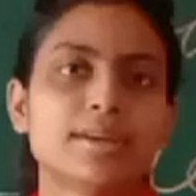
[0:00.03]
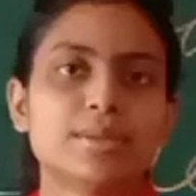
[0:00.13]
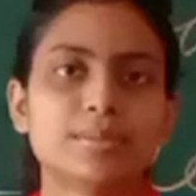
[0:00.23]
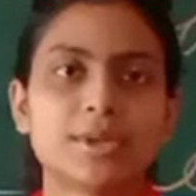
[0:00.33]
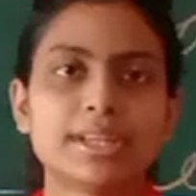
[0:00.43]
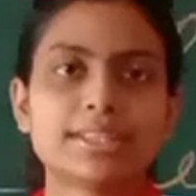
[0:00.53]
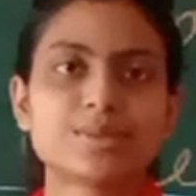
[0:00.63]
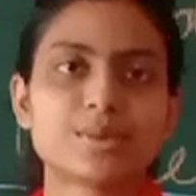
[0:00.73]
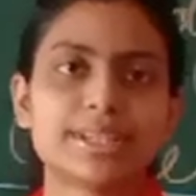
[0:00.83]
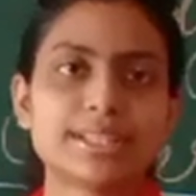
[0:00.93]
Good morning
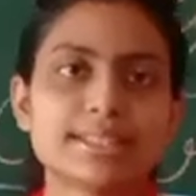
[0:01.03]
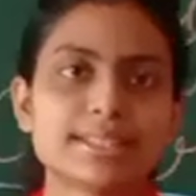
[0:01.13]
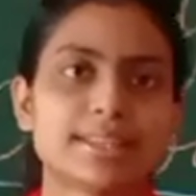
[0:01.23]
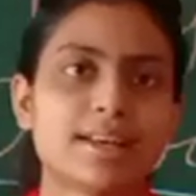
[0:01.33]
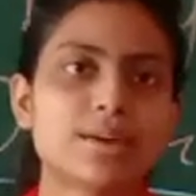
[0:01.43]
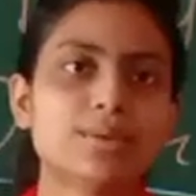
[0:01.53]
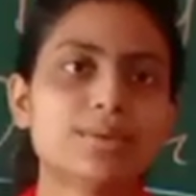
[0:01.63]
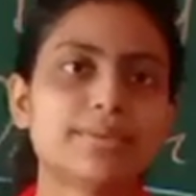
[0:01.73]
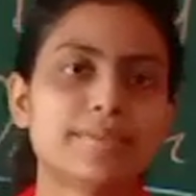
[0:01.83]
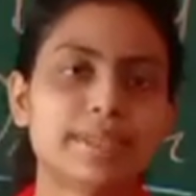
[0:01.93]
students.
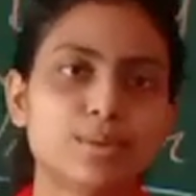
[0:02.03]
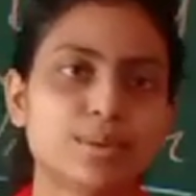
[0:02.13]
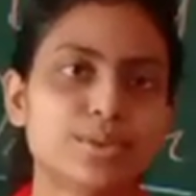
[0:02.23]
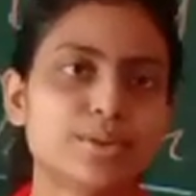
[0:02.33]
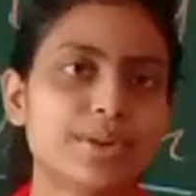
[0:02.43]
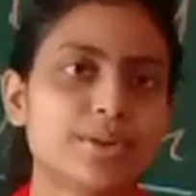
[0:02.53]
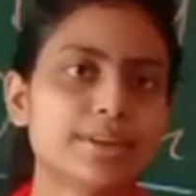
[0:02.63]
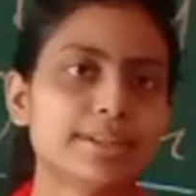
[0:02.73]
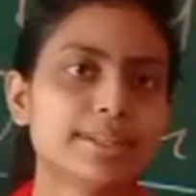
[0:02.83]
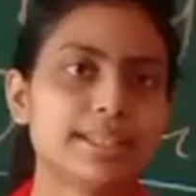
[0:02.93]
Now we will go through
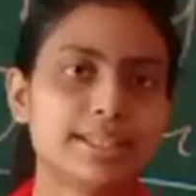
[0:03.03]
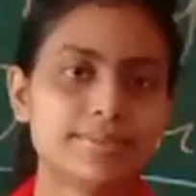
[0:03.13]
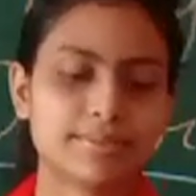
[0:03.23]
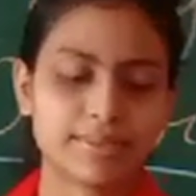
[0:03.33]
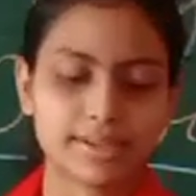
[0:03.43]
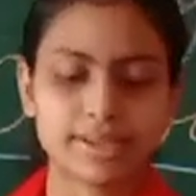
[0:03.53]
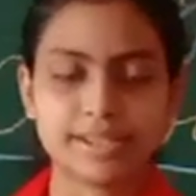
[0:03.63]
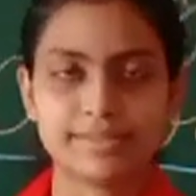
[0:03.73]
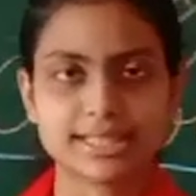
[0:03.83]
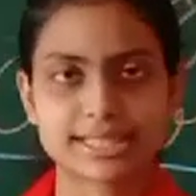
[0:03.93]
your
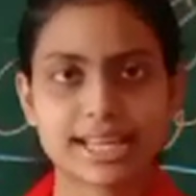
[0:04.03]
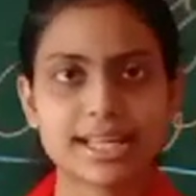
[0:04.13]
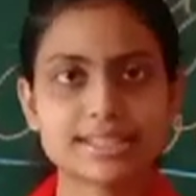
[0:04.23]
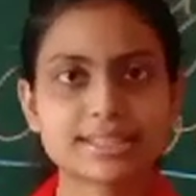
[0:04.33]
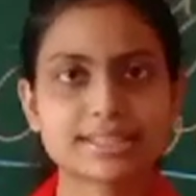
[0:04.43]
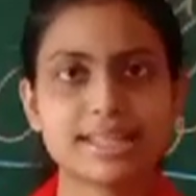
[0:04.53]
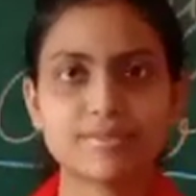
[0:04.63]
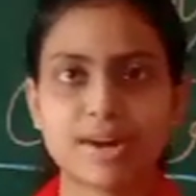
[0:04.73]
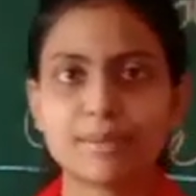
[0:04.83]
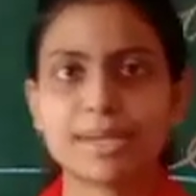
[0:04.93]
EVS class
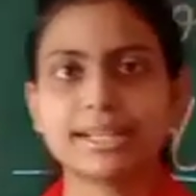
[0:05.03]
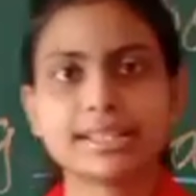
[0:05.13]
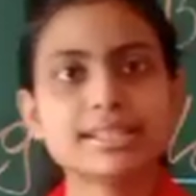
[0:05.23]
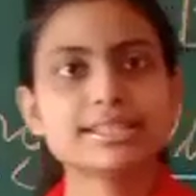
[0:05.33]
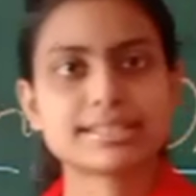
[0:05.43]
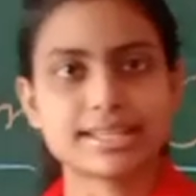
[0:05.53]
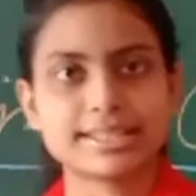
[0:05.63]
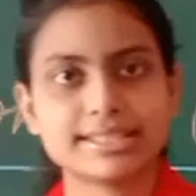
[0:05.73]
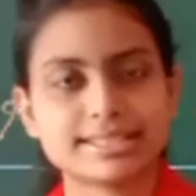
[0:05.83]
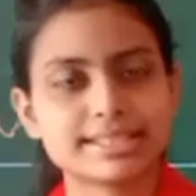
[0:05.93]
Environmental
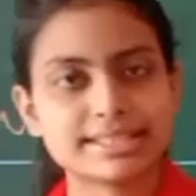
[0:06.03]
Studies.